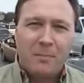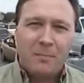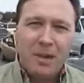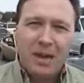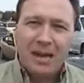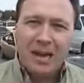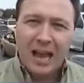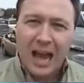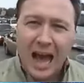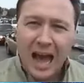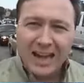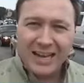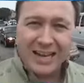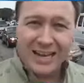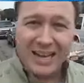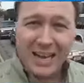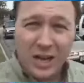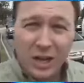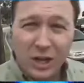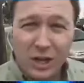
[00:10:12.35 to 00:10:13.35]
Bin
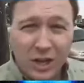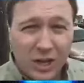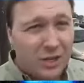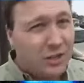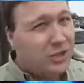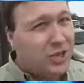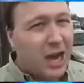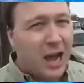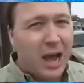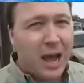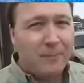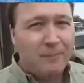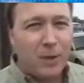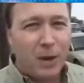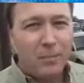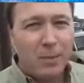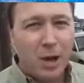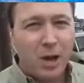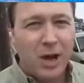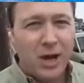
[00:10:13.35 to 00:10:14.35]
Laden did a good yeah!
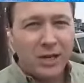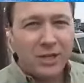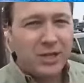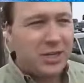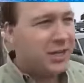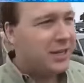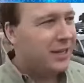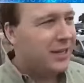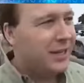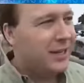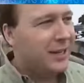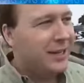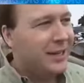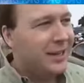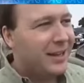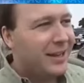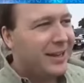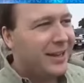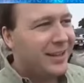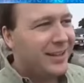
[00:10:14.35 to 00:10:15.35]
job for Bush.
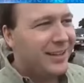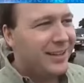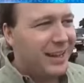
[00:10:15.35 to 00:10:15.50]
Yeah!